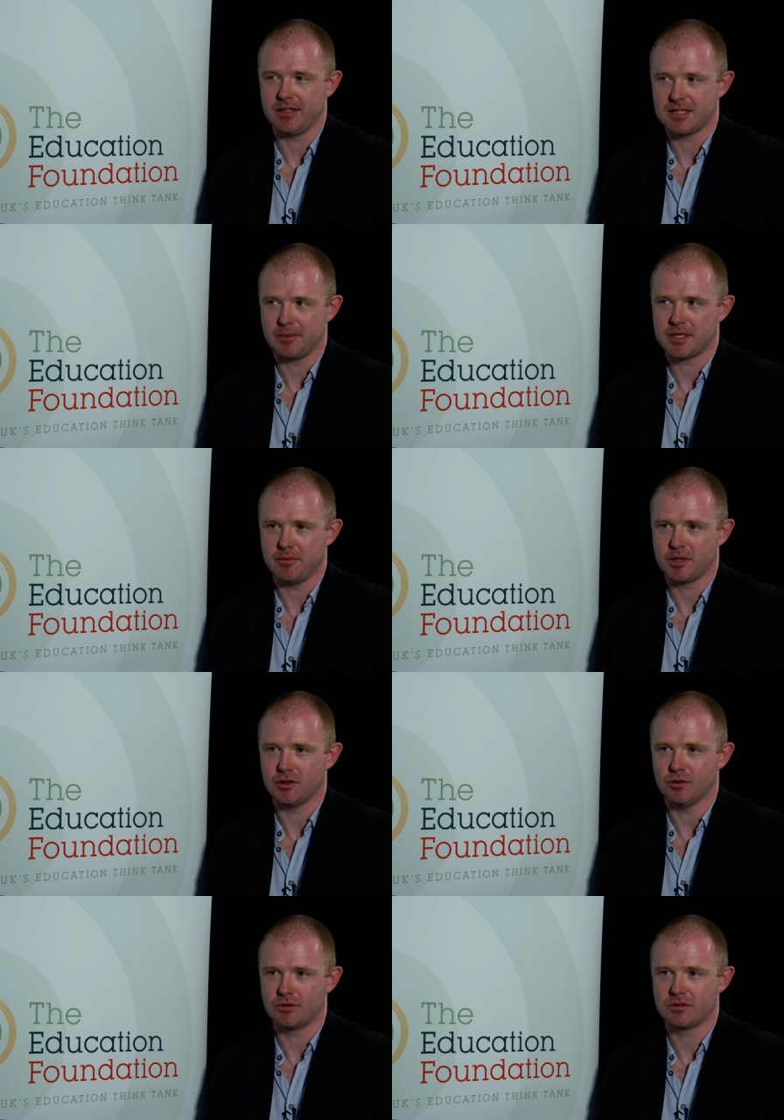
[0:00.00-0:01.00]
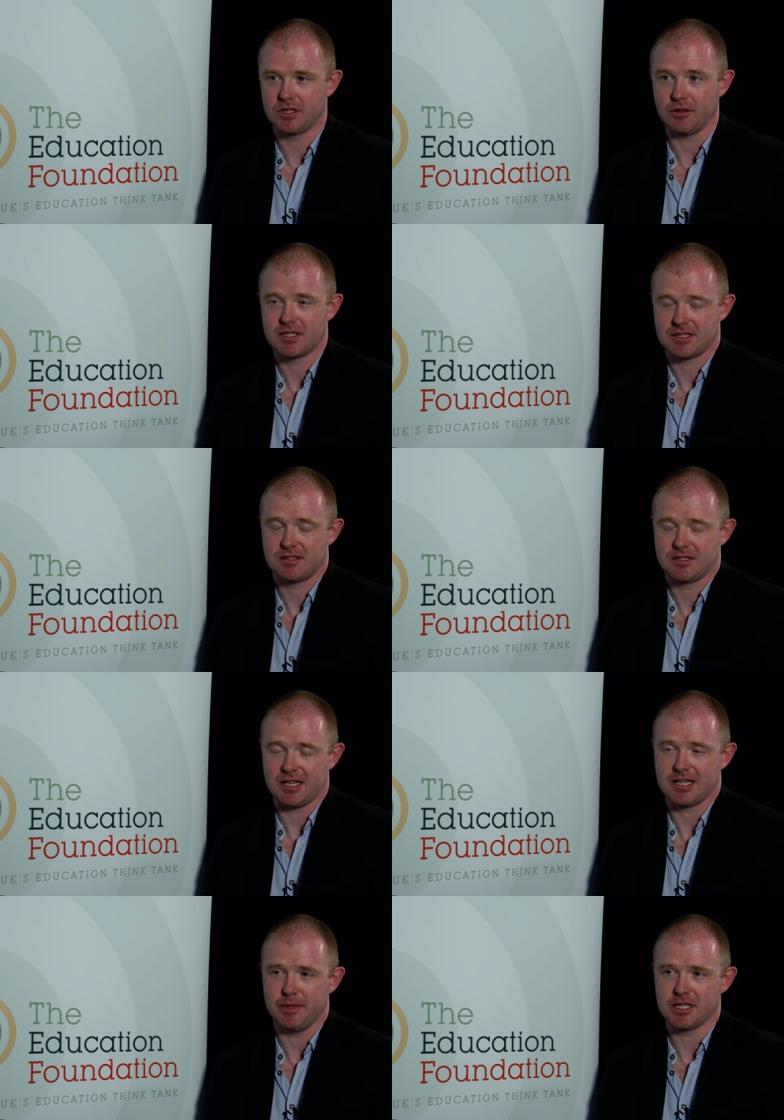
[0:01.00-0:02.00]
in September called Don't
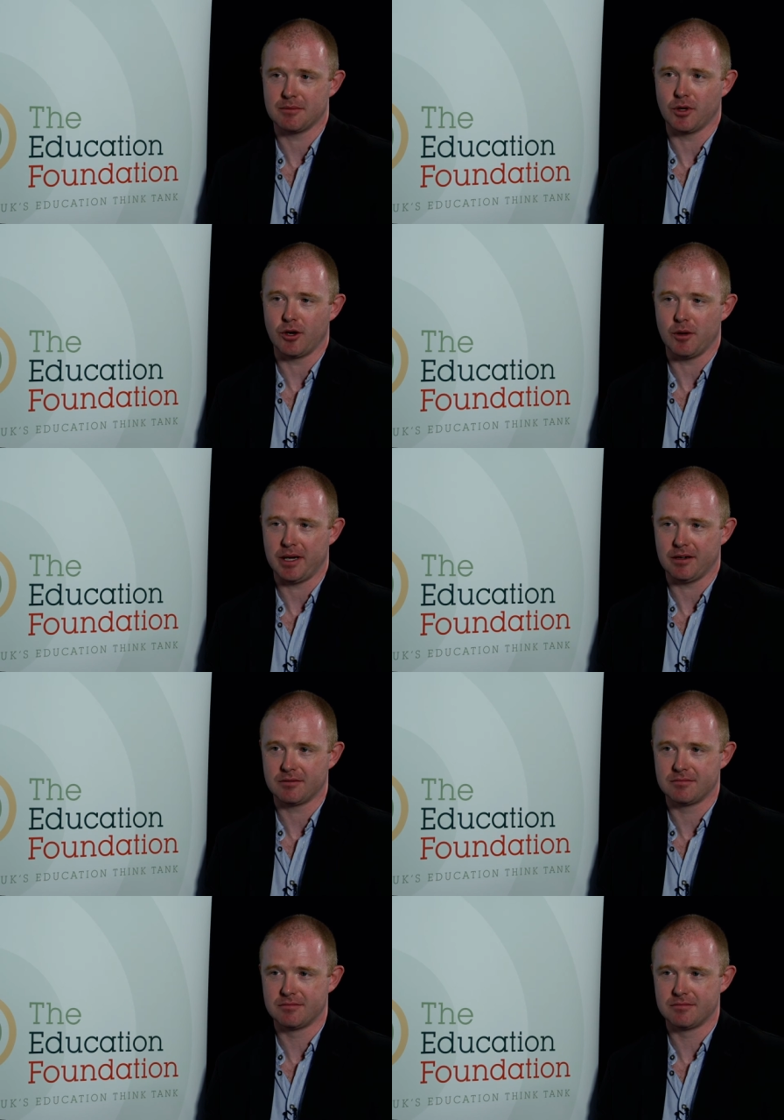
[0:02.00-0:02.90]
Send Him In Tomorrow about